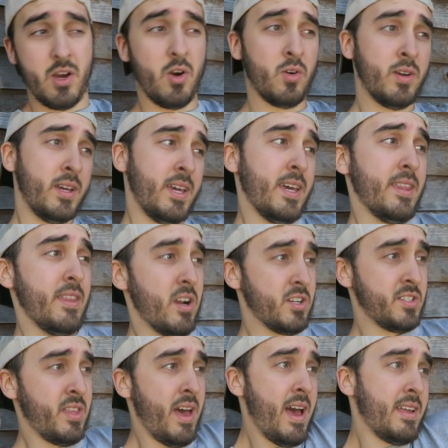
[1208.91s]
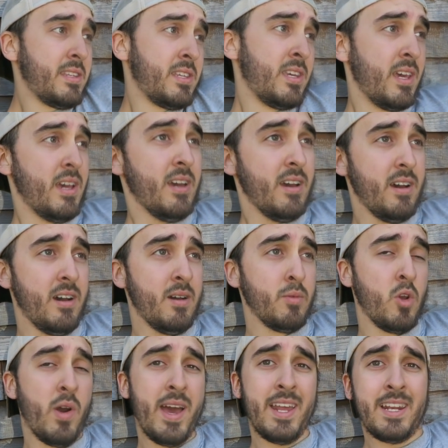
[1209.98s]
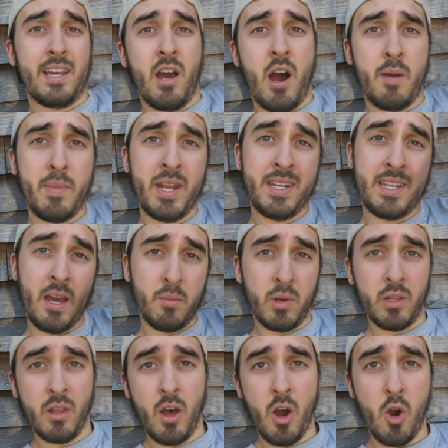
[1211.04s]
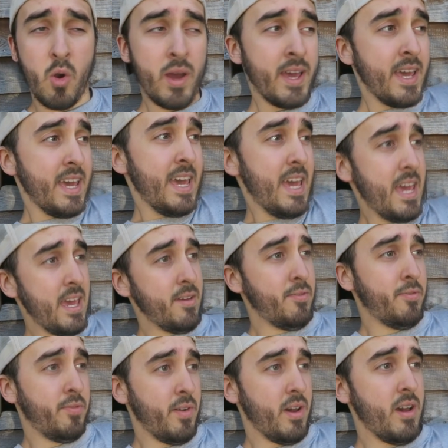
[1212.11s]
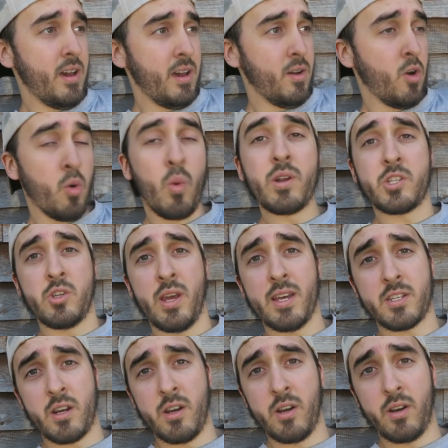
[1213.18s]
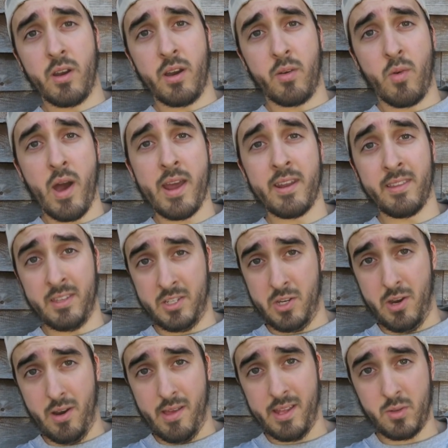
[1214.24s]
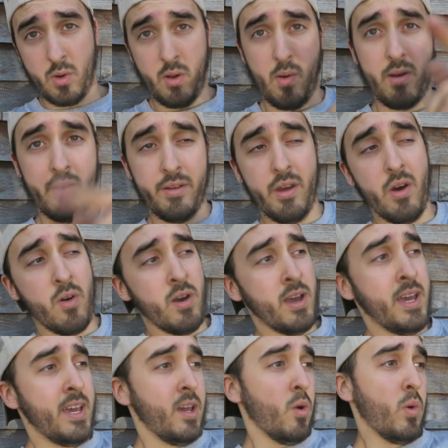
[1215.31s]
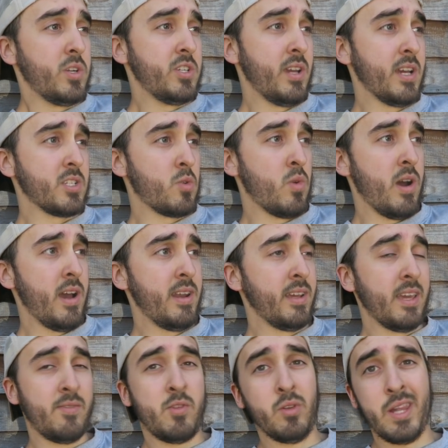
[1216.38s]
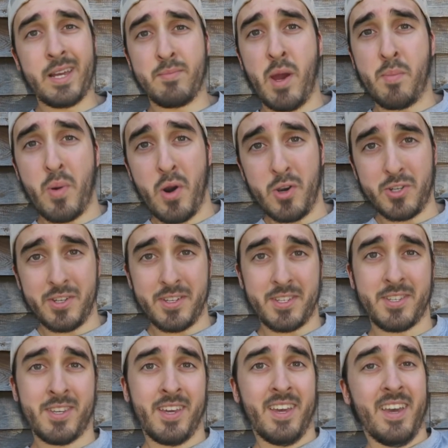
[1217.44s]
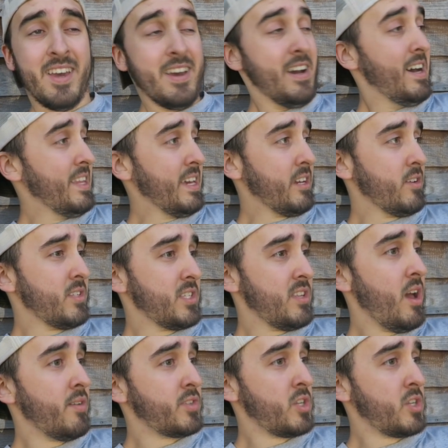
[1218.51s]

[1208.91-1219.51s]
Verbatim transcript: So there's that. Um, go ahead and comment down below if uh, or what you guys are uh, riding this year. That's what I want to know. What you guys are riding, if you like my purchase, all that good stuff.